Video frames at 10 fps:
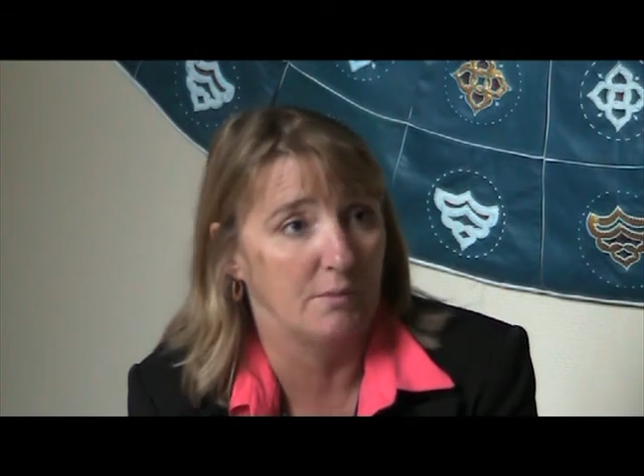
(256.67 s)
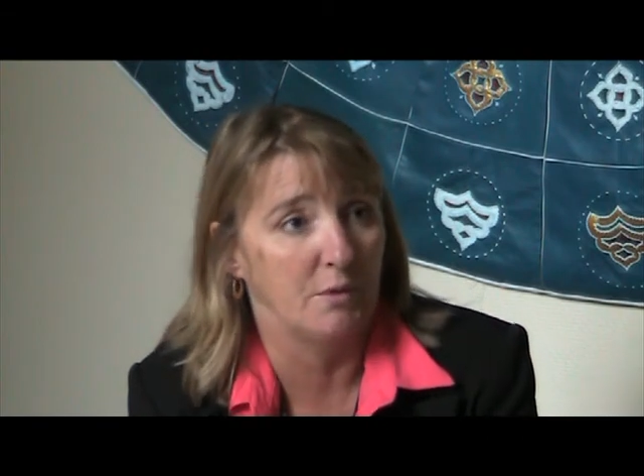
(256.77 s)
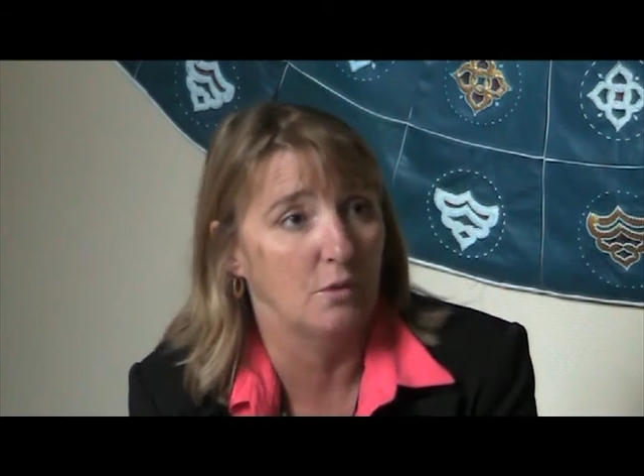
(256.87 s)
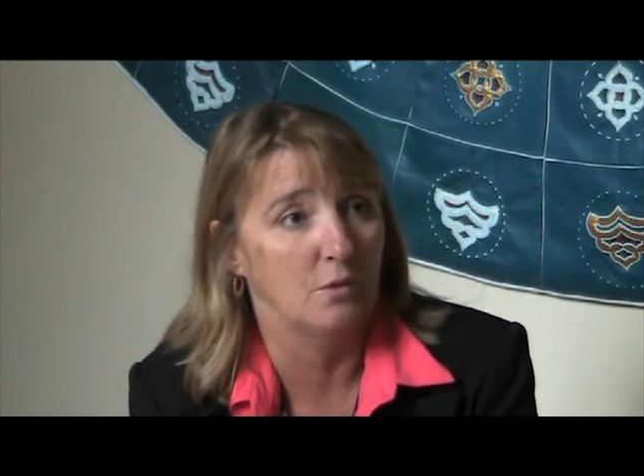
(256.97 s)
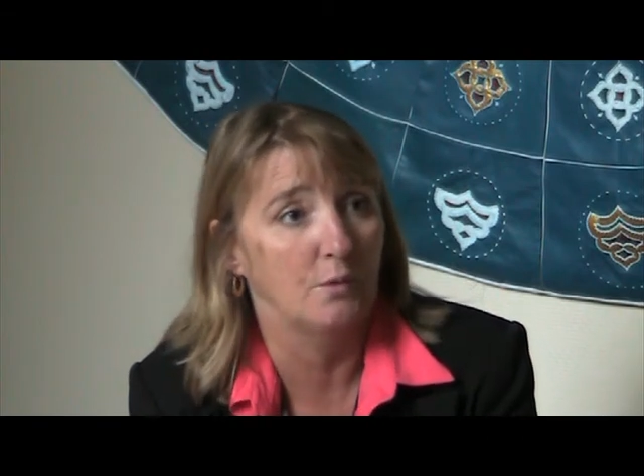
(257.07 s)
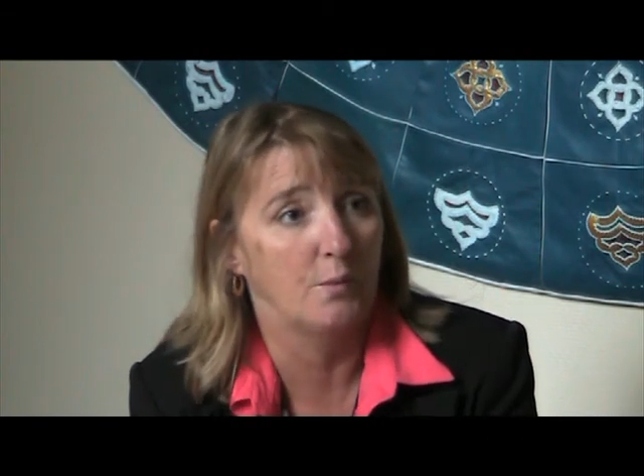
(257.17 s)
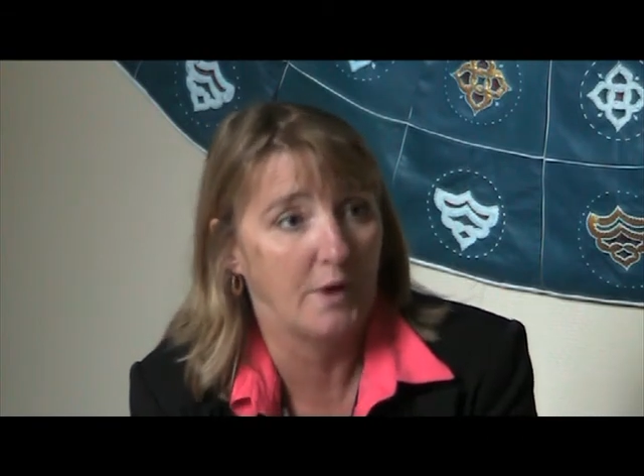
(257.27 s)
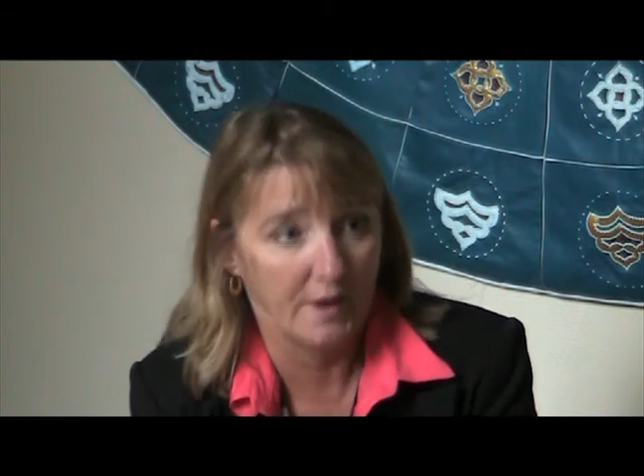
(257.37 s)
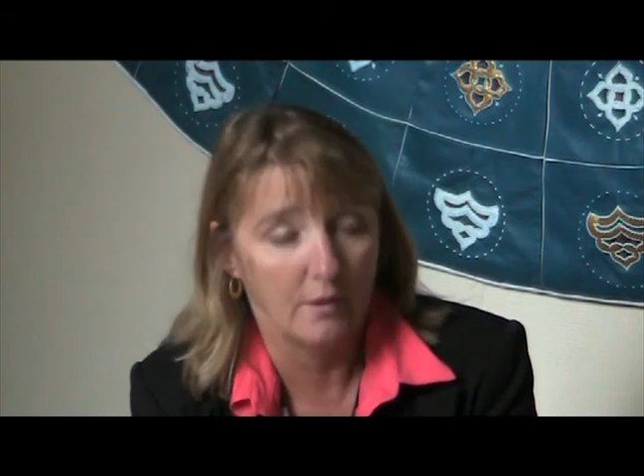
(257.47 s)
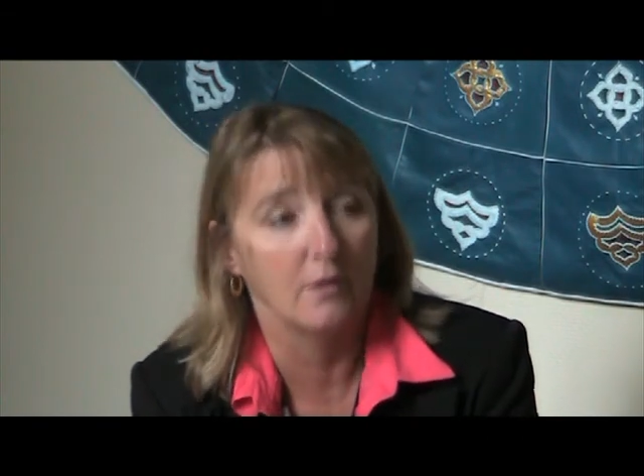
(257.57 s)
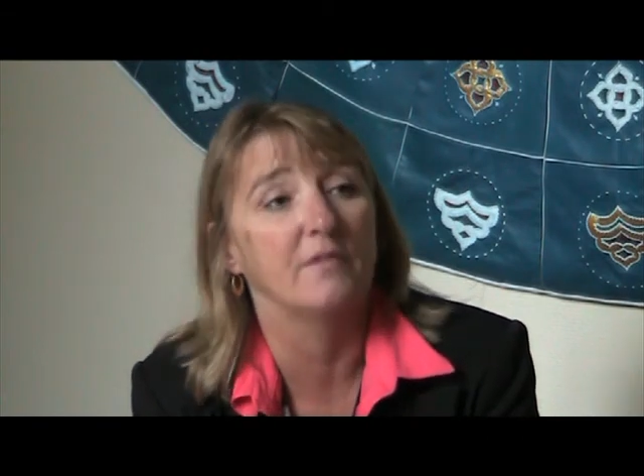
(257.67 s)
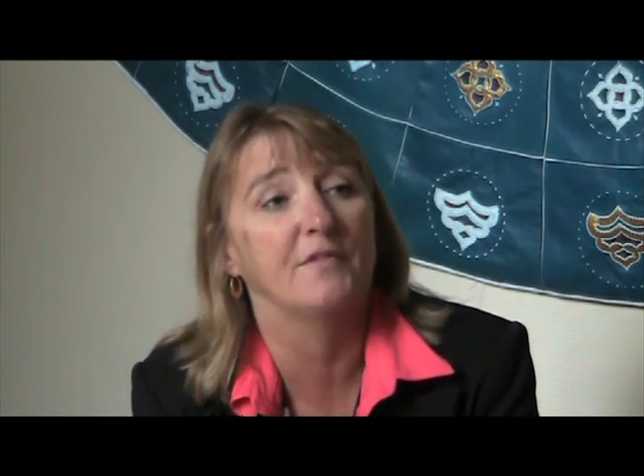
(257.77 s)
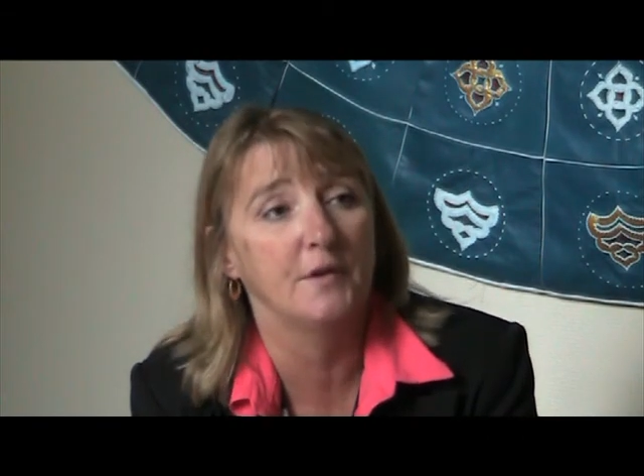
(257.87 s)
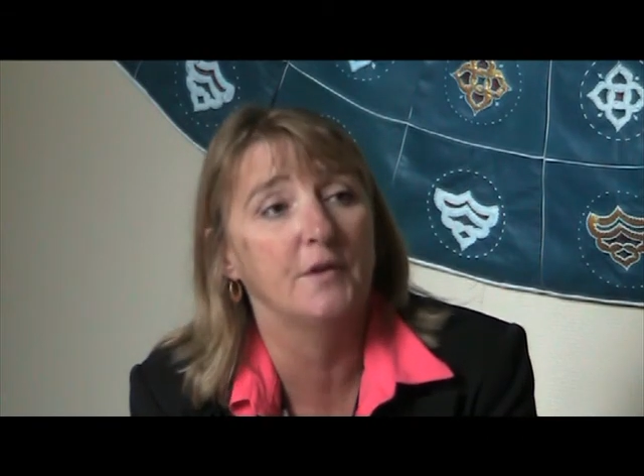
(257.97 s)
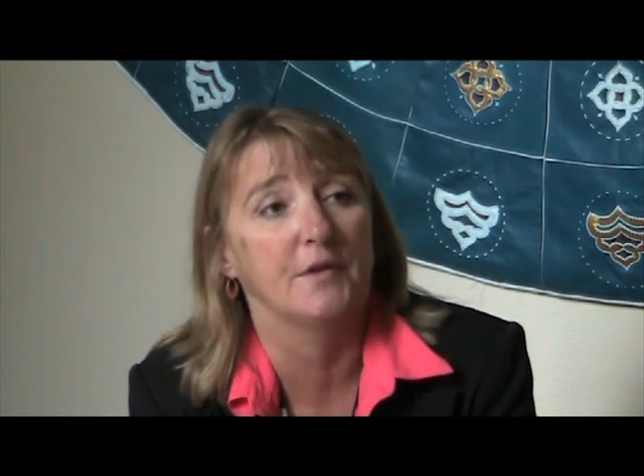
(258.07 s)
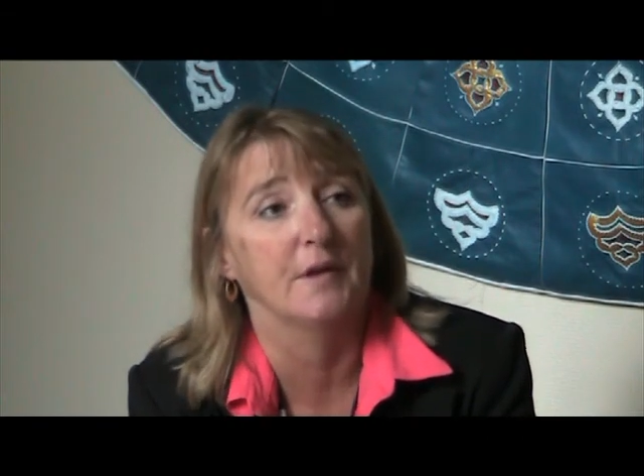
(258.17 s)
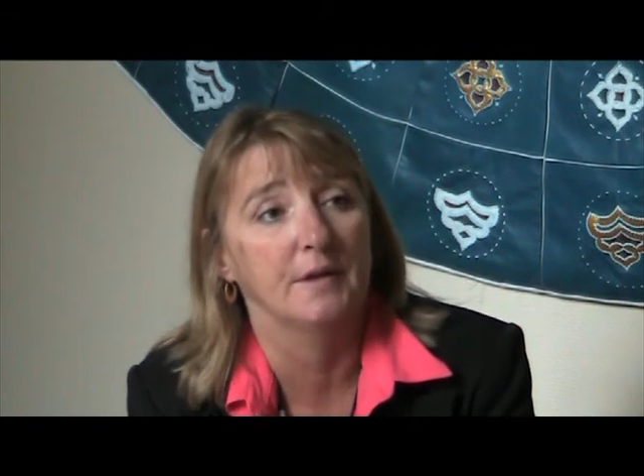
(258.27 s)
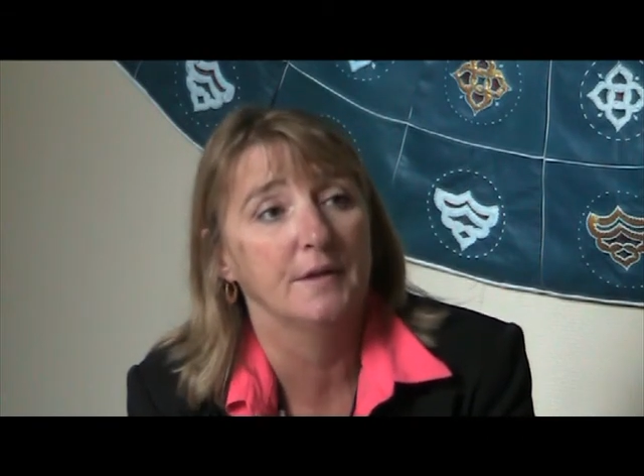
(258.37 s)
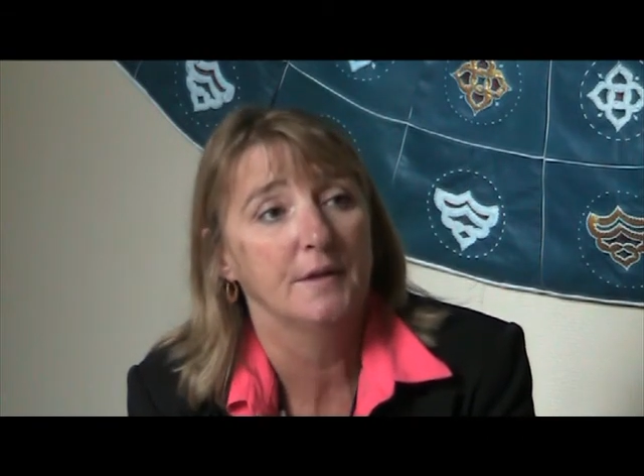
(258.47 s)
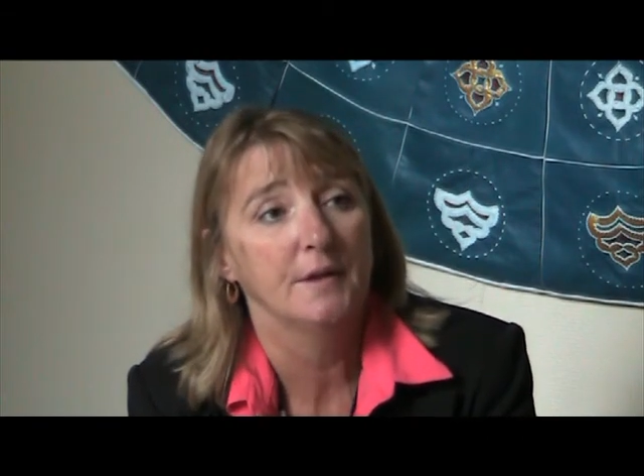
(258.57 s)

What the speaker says: report went a lot further